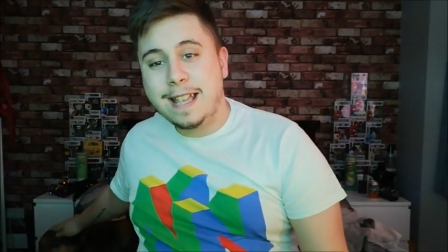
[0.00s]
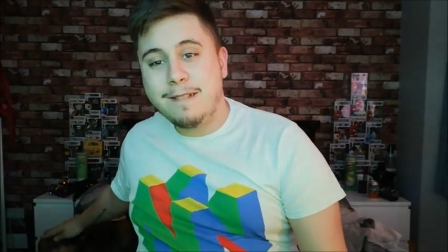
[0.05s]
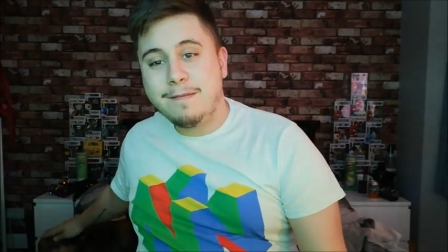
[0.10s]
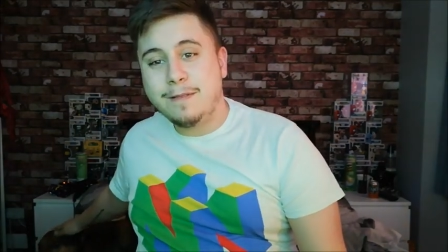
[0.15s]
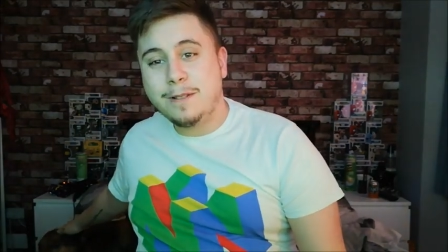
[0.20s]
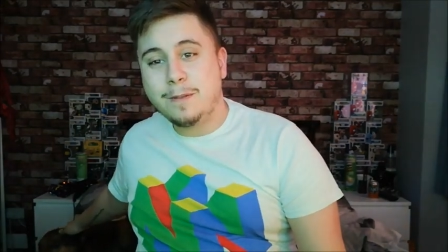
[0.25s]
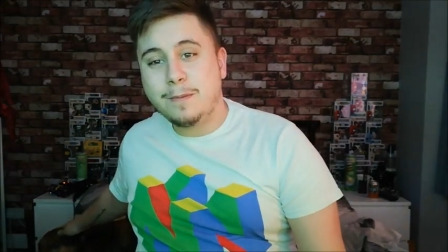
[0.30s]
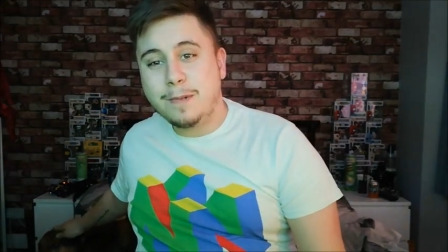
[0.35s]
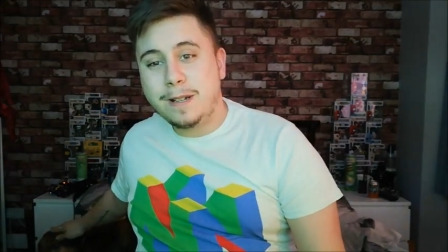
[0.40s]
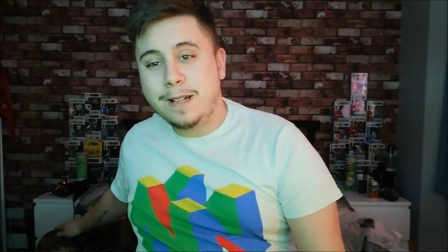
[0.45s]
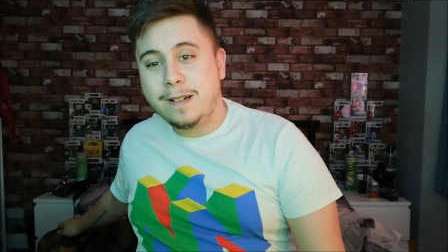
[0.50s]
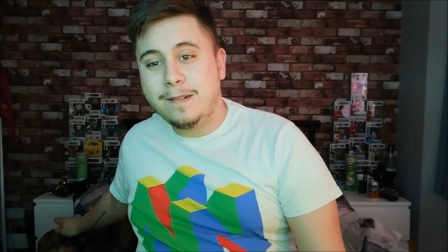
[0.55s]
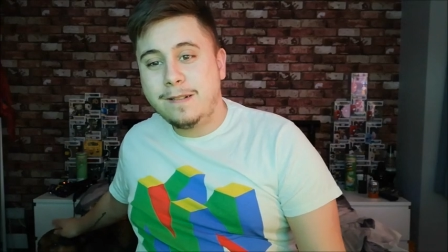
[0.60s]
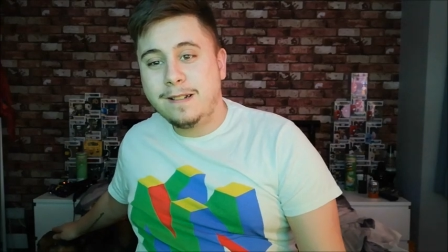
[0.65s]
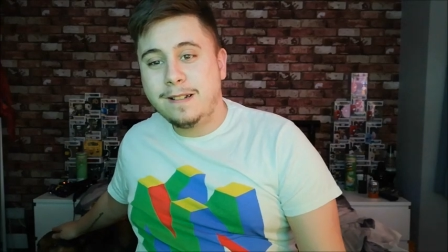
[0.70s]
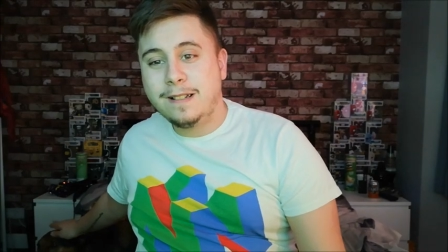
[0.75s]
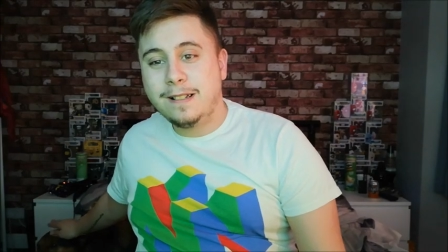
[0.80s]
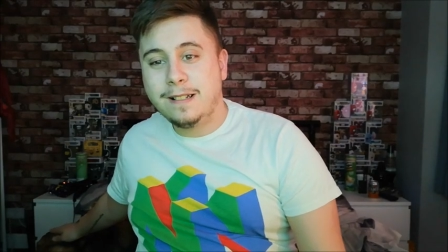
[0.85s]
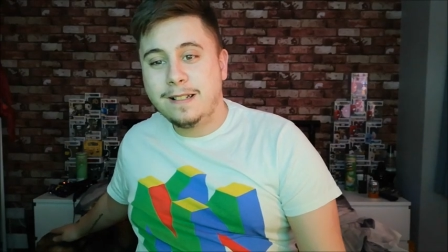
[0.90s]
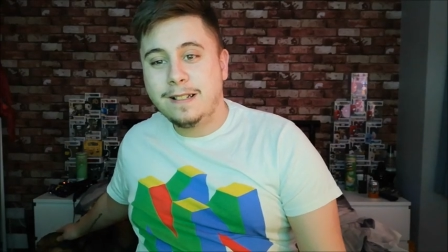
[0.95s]
there as well.
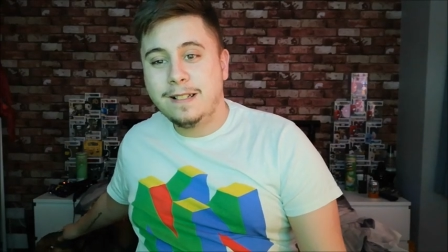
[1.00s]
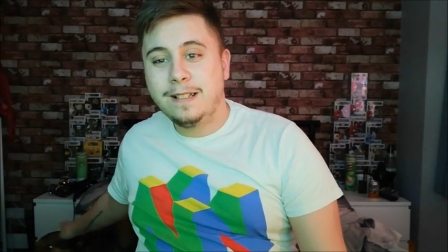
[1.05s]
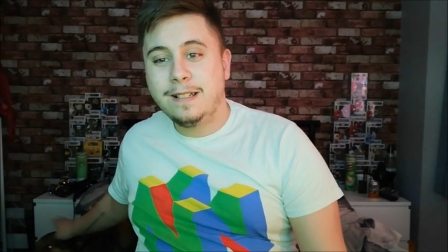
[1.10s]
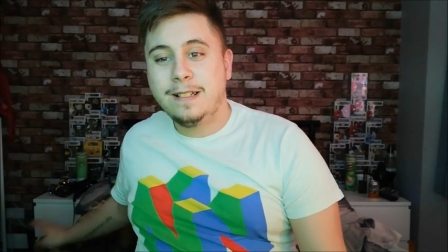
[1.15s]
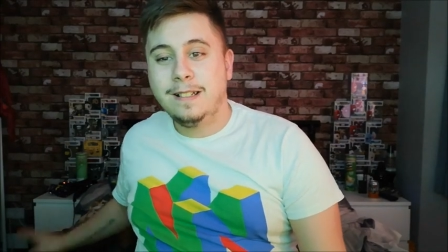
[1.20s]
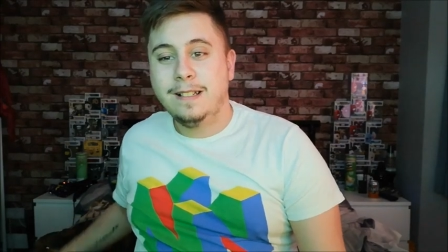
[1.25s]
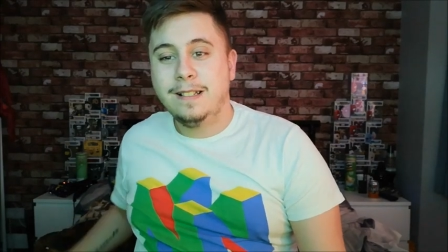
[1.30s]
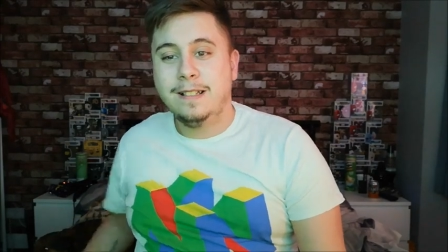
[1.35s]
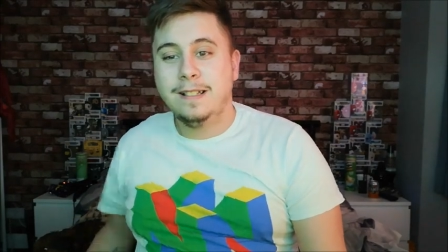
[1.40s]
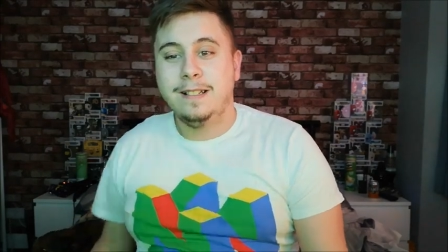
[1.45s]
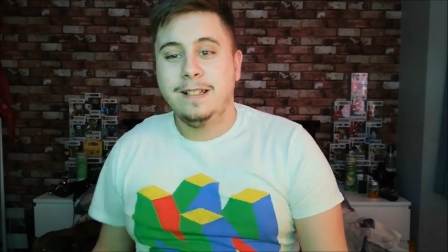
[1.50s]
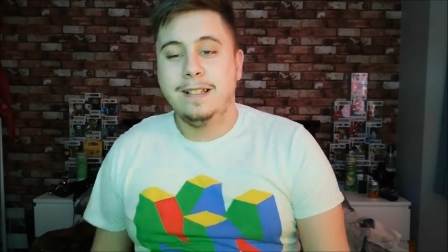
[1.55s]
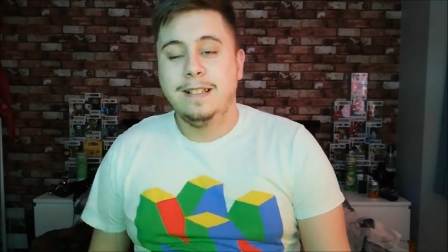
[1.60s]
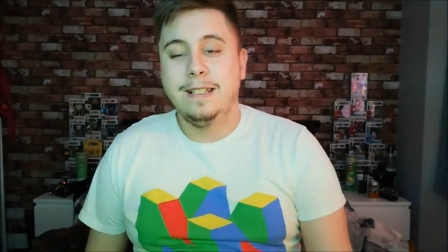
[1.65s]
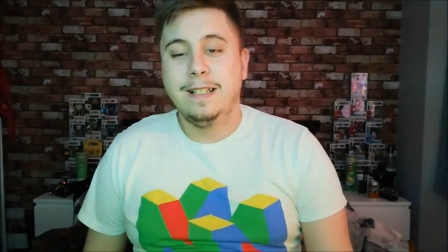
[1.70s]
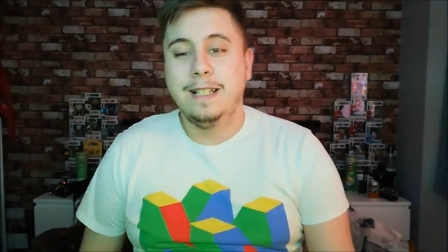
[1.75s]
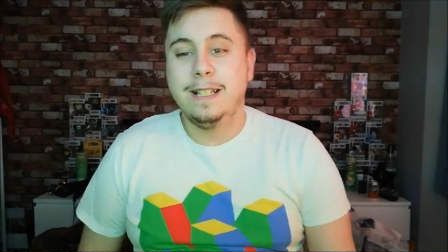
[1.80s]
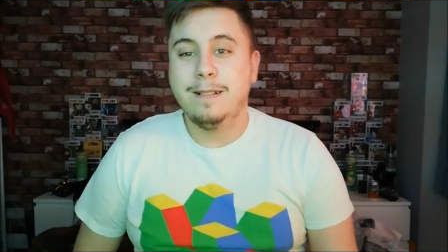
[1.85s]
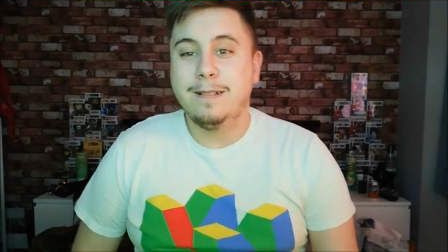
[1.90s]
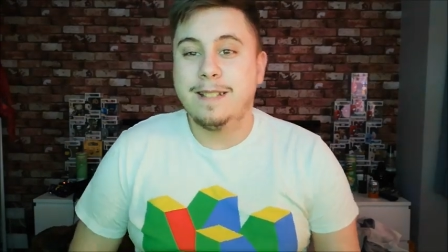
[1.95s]

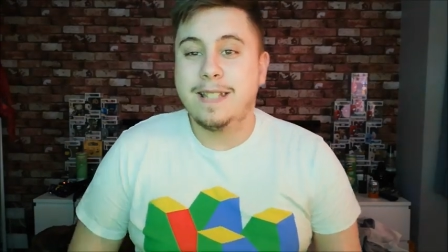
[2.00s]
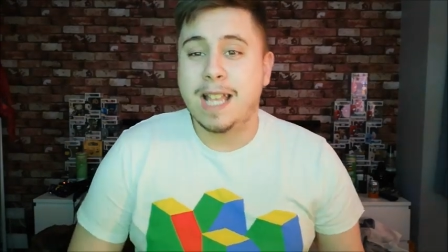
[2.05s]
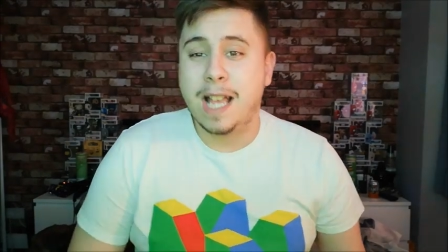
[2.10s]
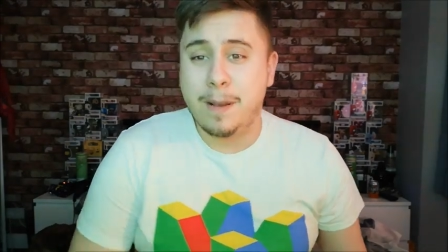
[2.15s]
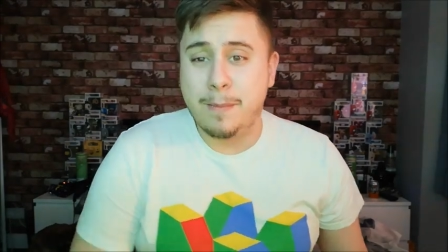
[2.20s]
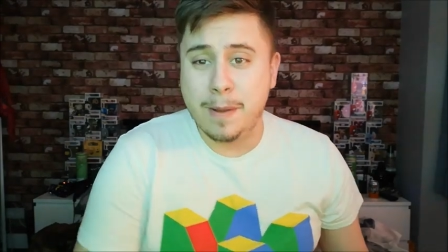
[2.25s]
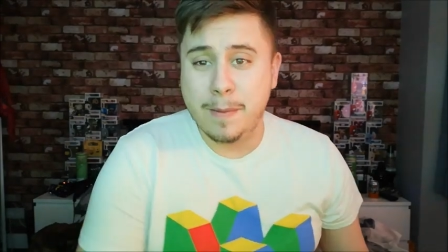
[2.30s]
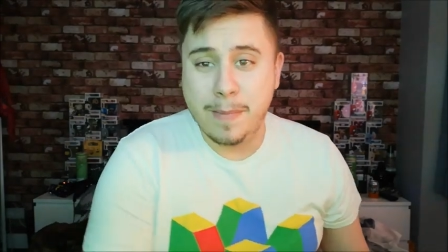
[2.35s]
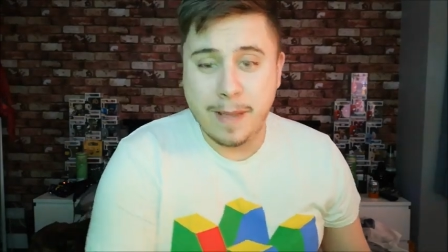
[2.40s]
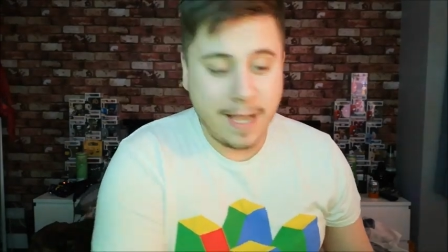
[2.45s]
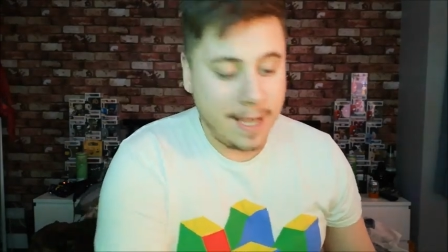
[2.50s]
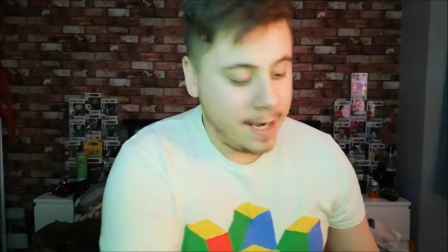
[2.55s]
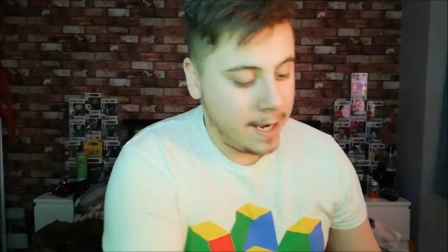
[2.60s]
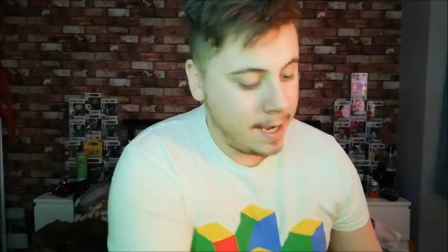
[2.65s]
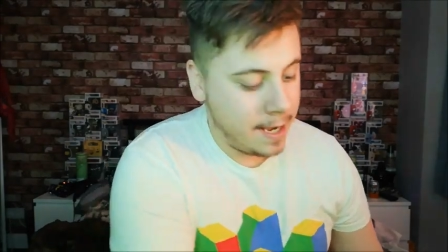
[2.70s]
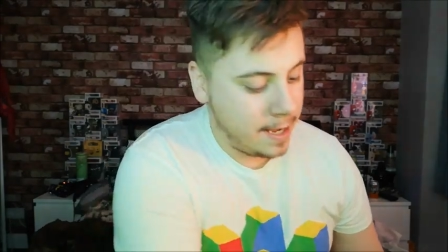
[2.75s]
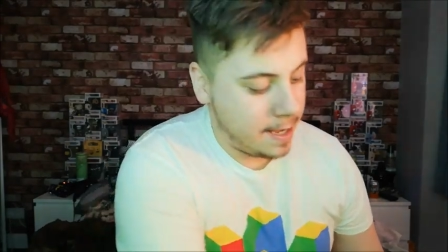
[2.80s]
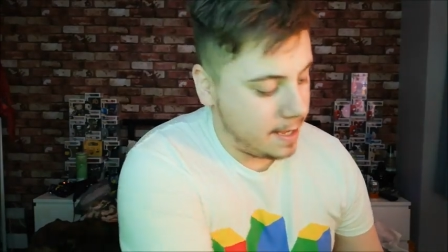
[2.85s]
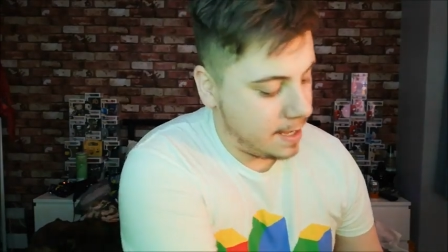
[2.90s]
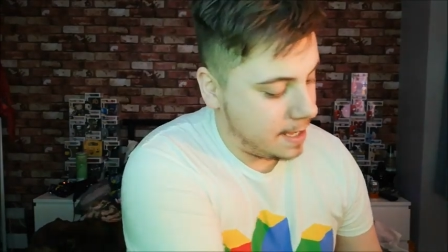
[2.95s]
You're sat on my bed.
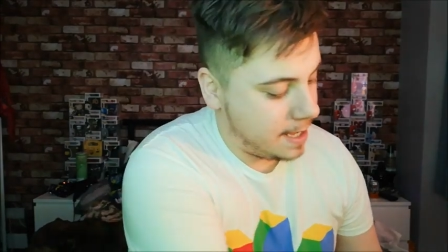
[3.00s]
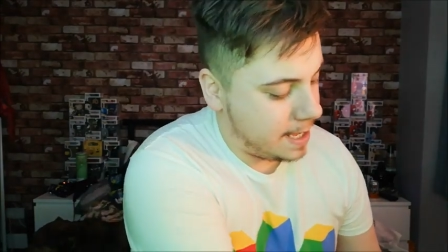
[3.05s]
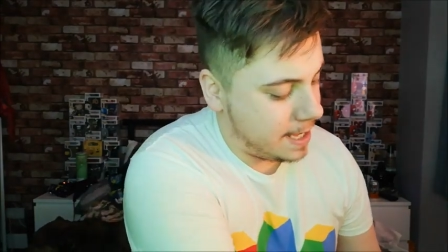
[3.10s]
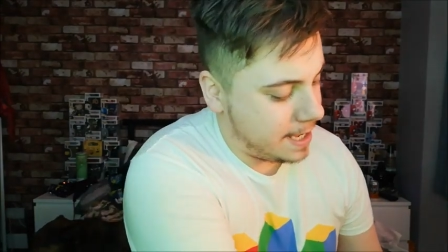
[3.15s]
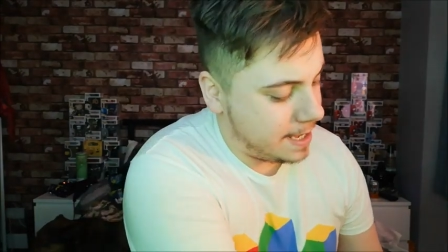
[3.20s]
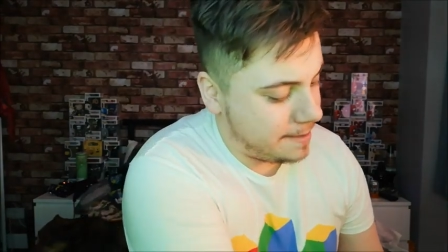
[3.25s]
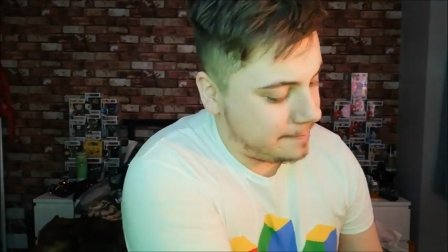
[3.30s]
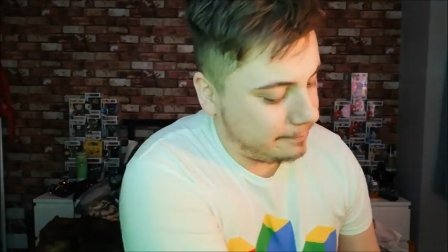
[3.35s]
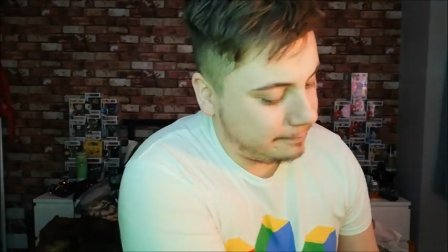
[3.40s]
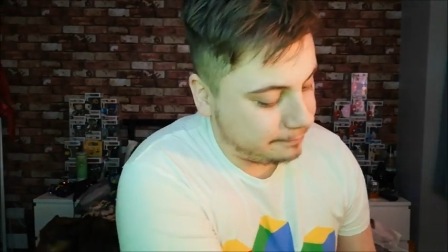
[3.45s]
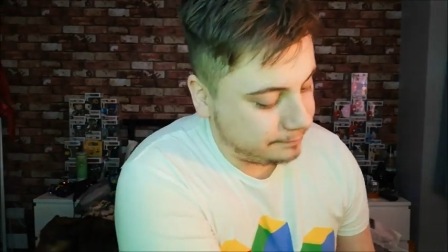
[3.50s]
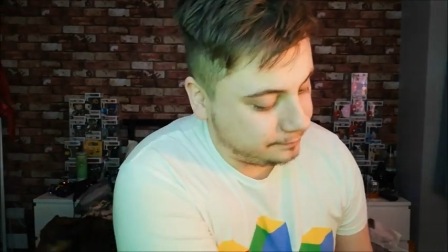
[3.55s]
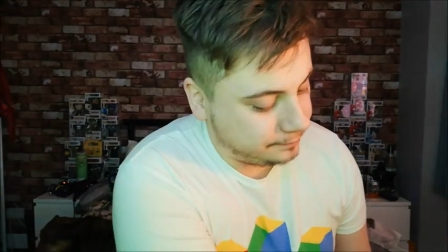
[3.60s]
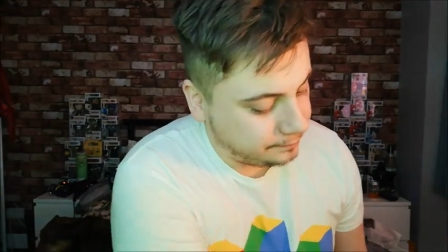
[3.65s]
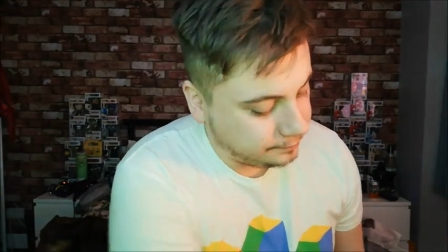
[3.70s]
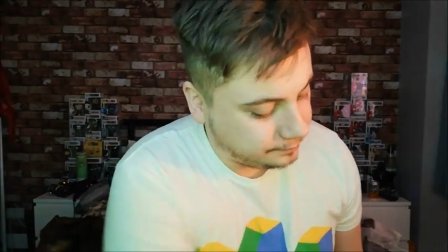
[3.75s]
Um,